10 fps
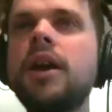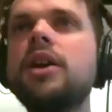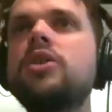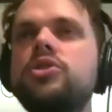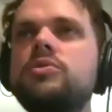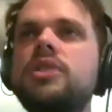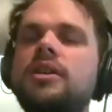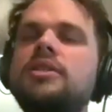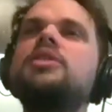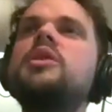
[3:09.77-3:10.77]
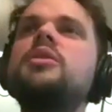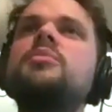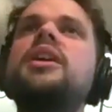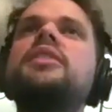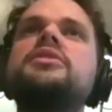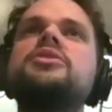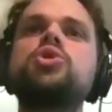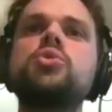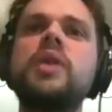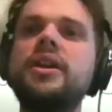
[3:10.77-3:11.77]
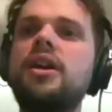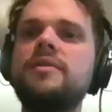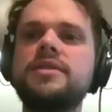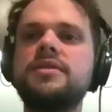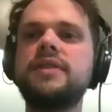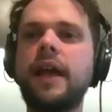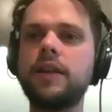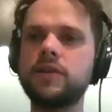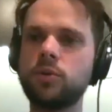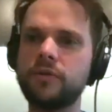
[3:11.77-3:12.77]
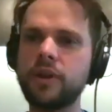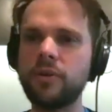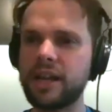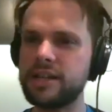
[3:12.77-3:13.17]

Could you talk a little bit about the trade-offs that sort of go into